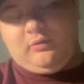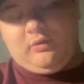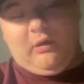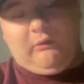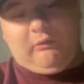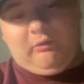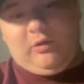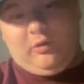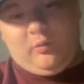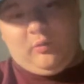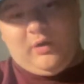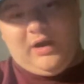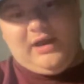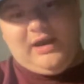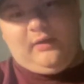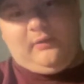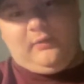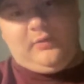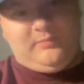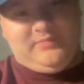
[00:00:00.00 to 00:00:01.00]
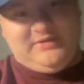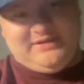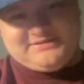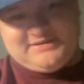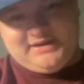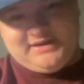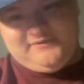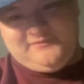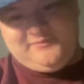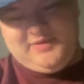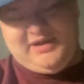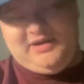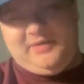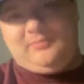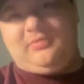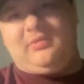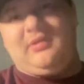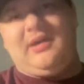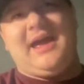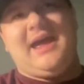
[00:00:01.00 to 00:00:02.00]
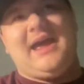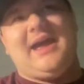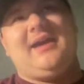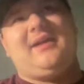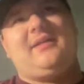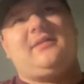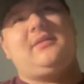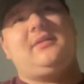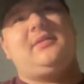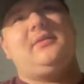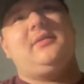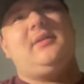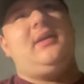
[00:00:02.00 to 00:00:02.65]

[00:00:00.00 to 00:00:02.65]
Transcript: Long While, the B side of Painted Black,